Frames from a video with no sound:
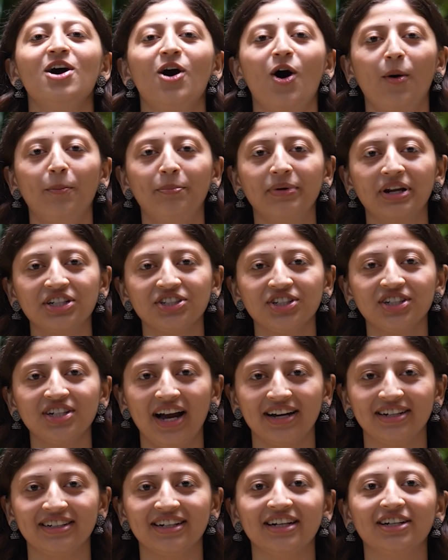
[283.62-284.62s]
Operation
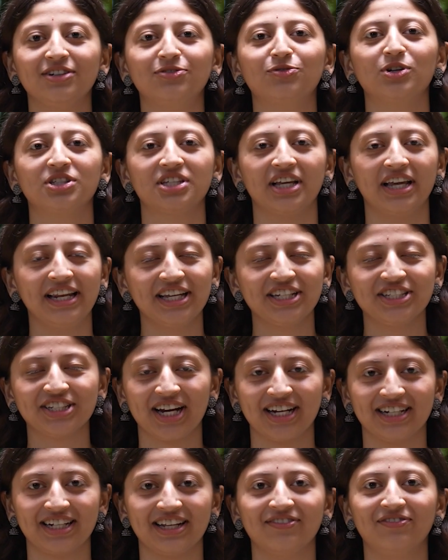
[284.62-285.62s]
100 was an
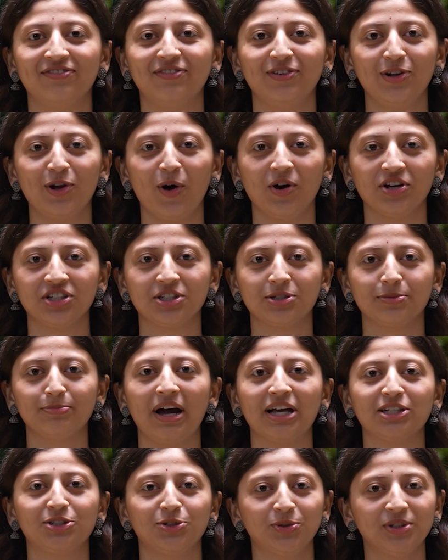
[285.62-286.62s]
initiative launched
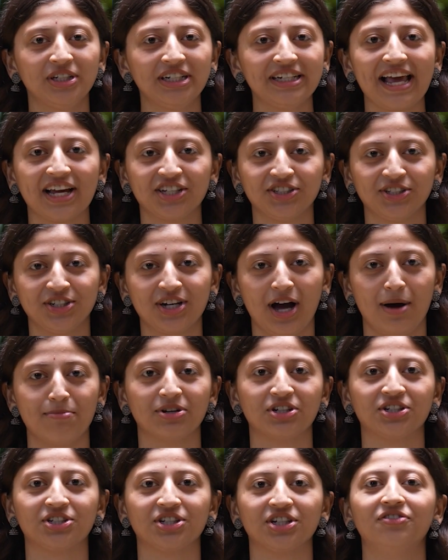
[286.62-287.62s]
by Student Election
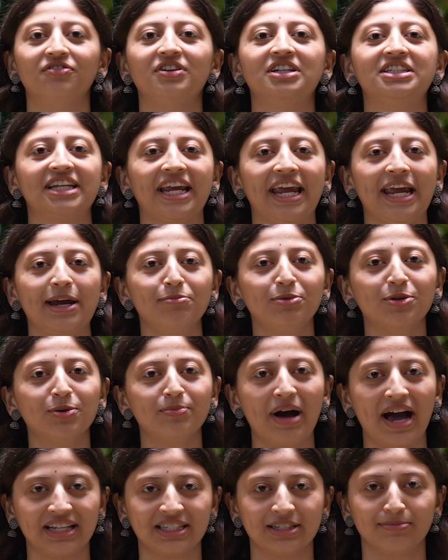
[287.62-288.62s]
Commission which aimed to
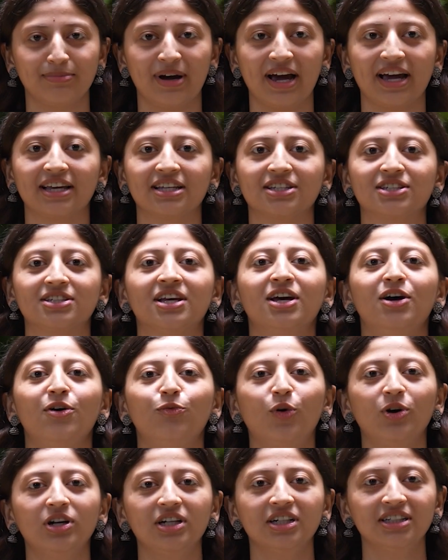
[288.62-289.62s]
maximize
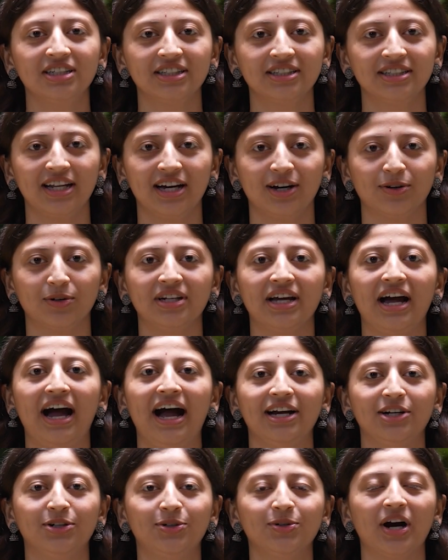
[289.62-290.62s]
voter turnout
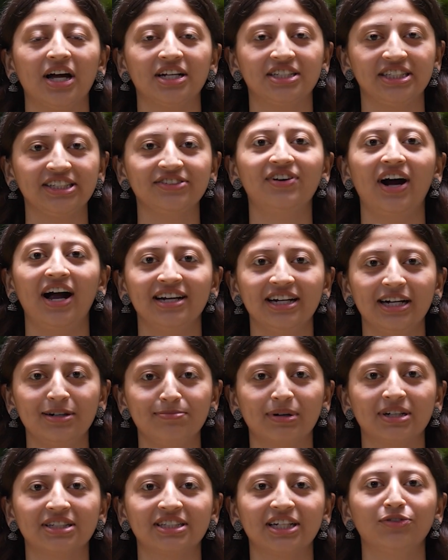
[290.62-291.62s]
and to achieve
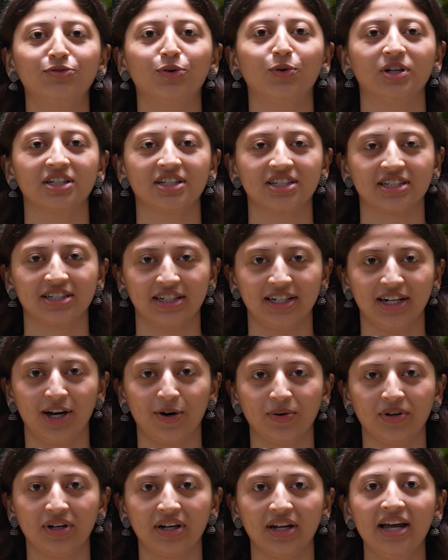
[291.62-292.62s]
100% voters
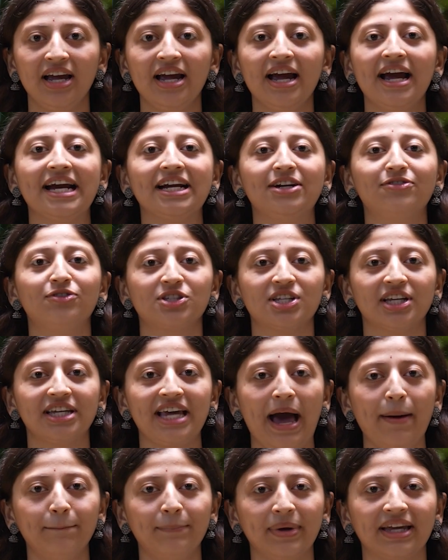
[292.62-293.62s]
turnout. It was a
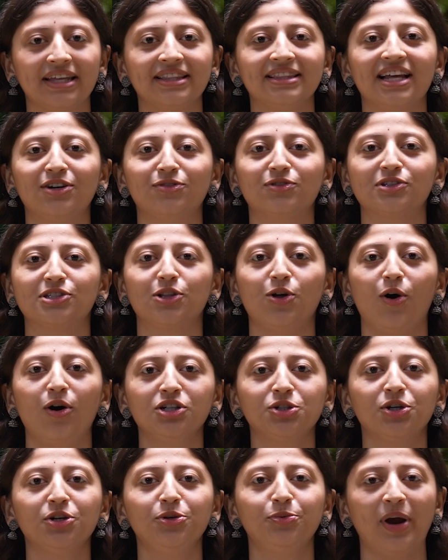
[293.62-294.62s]
campaign that was
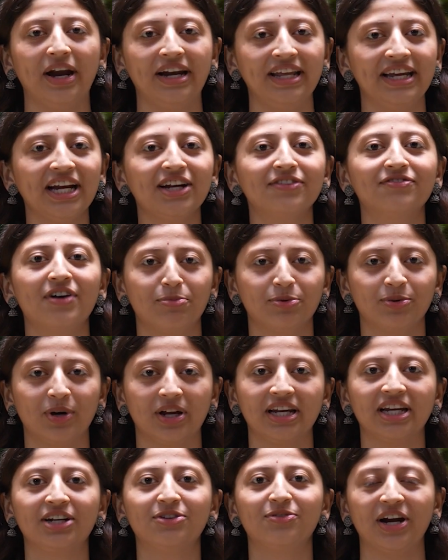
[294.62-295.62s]
launched on 28
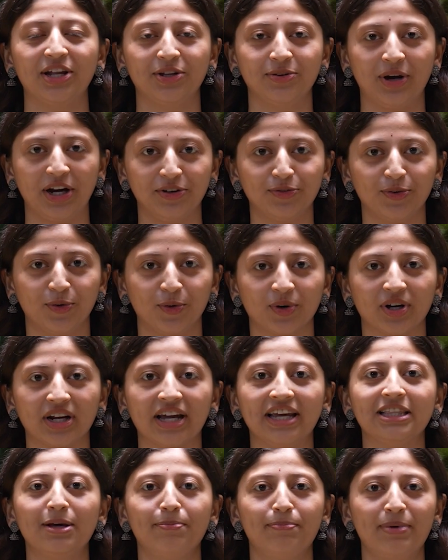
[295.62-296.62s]
February 2024
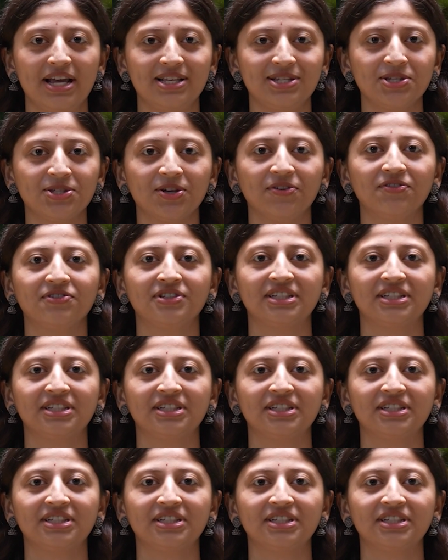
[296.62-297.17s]
in the presence of